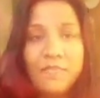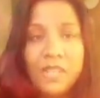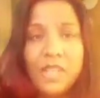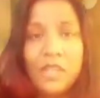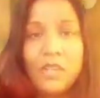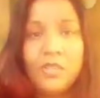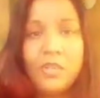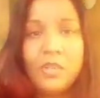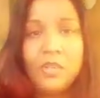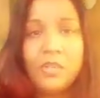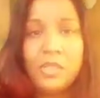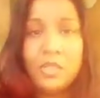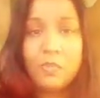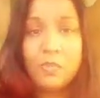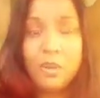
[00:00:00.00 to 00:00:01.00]
you know, through
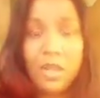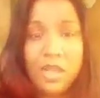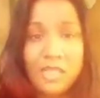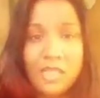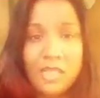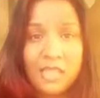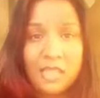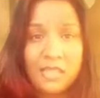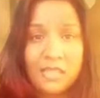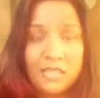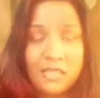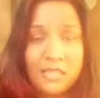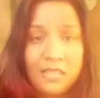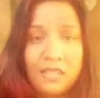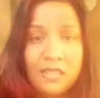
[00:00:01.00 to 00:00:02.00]
this
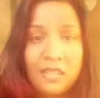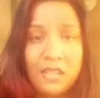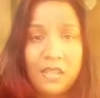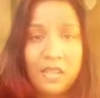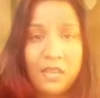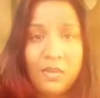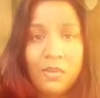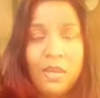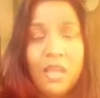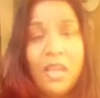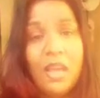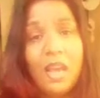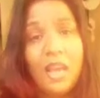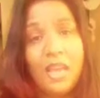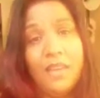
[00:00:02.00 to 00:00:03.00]
process, you know,
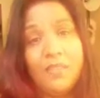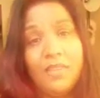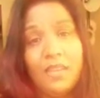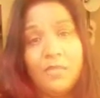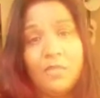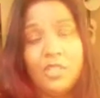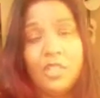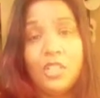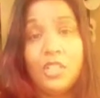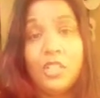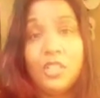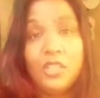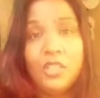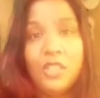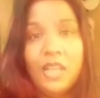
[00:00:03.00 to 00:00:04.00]
I have come to
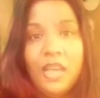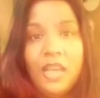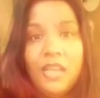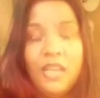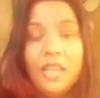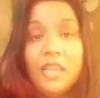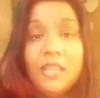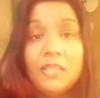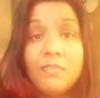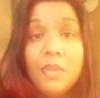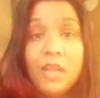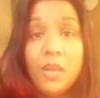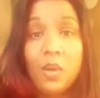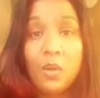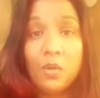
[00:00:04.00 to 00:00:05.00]
learn that it is
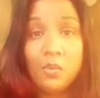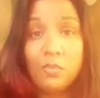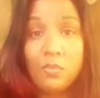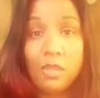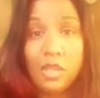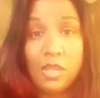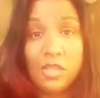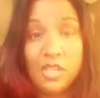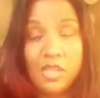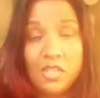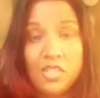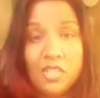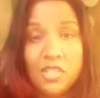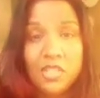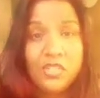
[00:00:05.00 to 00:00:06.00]
my own blockage.